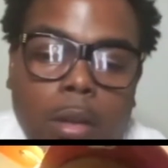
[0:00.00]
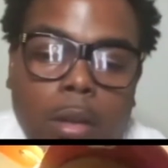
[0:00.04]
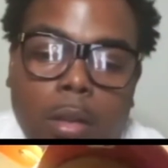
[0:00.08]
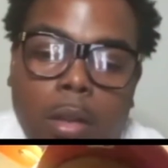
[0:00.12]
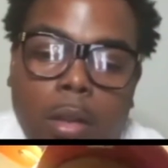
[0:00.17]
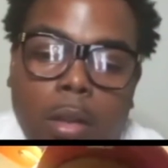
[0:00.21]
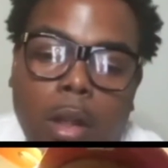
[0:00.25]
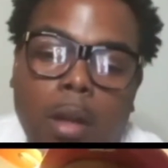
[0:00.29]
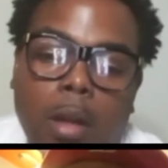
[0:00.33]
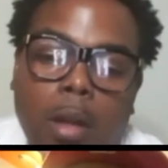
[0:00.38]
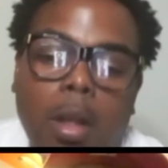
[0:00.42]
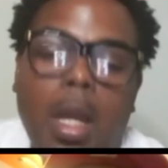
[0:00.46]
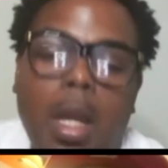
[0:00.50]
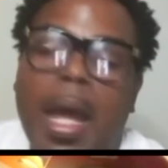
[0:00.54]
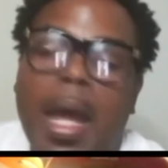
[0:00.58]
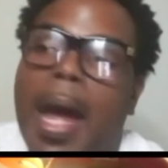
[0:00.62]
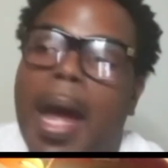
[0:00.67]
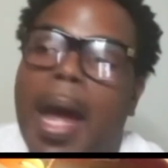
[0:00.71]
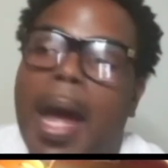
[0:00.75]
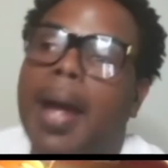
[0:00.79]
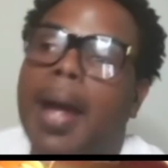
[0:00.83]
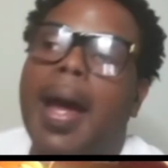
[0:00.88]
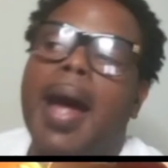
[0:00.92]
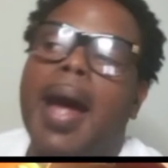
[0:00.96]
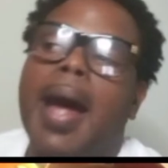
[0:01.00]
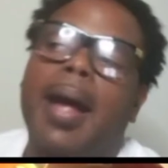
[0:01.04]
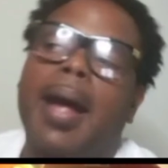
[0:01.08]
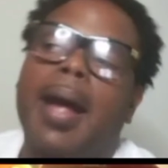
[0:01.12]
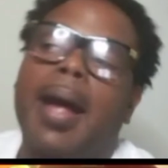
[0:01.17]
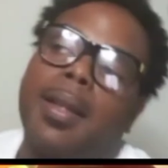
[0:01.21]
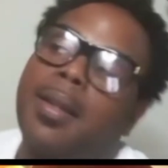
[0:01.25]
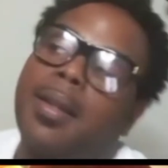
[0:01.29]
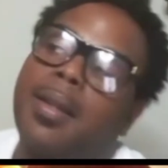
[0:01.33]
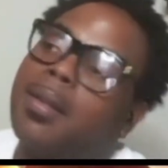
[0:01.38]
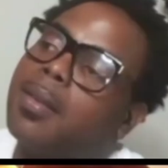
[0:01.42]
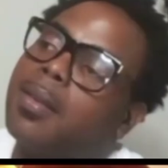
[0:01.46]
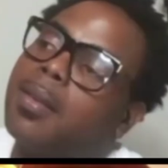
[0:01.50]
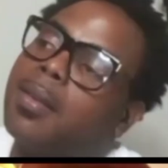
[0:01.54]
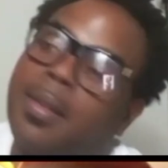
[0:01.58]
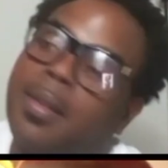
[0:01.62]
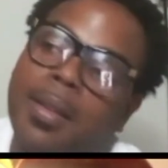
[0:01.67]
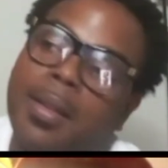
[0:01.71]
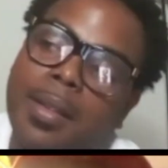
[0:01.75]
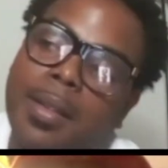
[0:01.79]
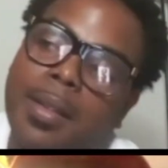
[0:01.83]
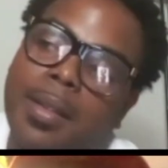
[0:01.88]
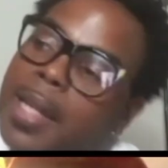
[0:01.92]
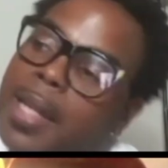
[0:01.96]
You know, I
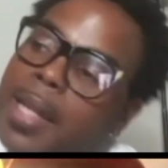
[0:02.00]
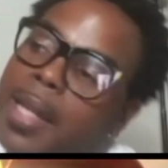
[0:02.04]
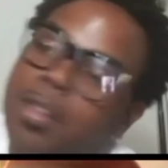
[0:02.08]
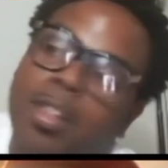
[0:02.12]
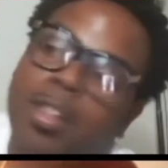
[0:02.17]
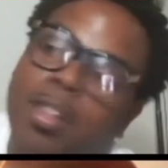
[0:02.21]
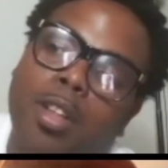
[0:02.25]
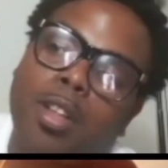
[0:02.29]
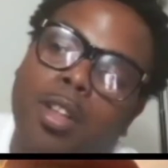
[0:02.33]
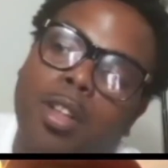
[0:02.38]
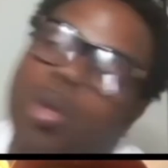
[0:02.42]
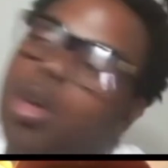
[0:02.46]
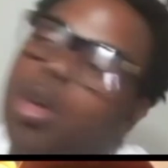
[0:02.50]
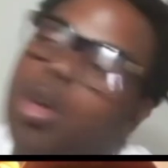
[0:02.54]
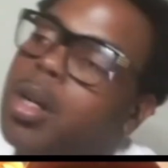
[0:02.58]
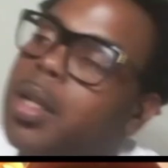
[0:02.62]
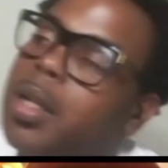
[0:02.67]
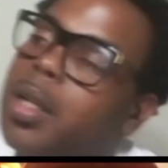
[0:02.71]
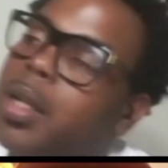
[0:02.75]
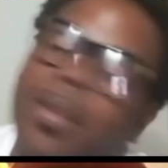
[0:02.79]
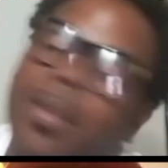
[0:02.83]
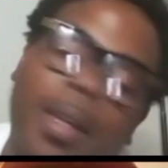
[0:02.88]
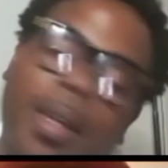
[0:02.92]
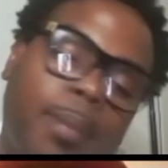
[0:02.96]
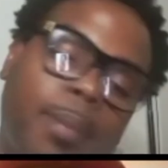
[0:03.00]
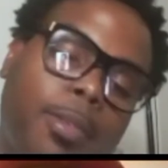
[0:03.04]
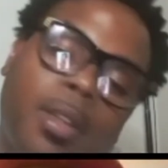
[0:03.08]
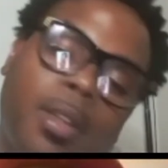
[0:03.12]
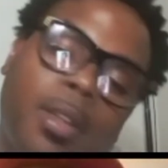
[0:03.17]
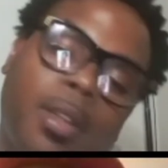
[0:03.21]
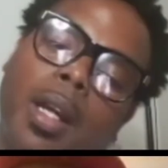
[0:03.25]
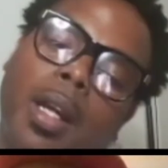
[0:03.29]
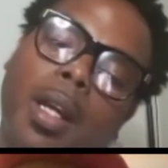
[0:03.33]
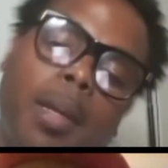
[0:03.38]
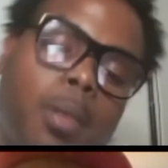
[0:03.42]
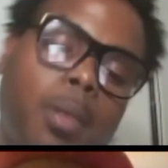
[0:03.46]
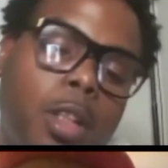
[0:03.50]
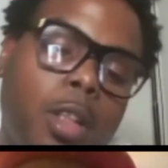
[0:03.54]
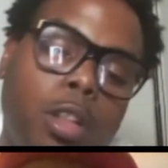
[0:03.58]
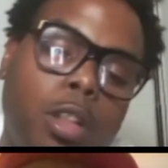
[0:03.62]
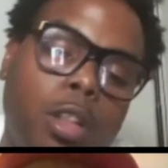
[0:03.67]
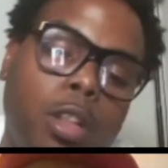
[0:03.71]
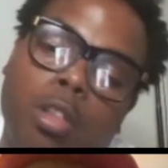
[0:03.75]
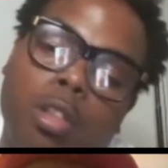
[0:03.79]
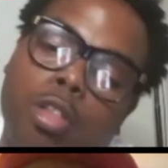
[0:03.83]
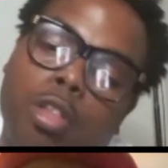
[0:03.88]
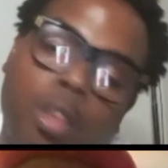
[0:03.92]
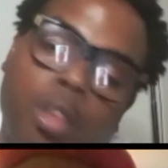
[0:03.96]
take you to the water. It's up to
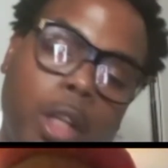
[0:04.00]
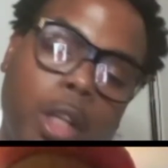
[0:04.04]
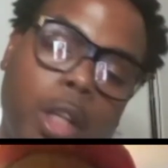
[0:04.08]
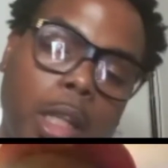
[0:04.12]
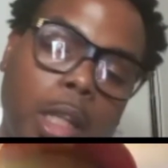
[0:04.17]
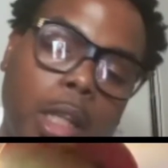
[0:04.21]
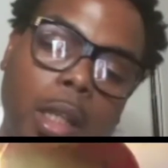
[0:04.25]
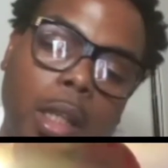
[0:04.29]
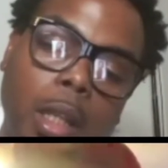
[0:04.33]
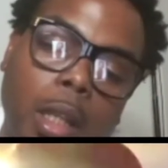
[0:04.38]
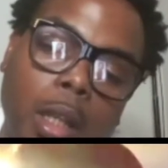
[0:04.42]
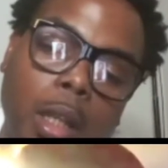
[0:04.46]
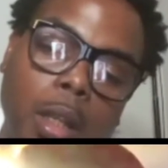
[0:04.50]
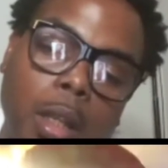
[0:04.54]
you to drink it.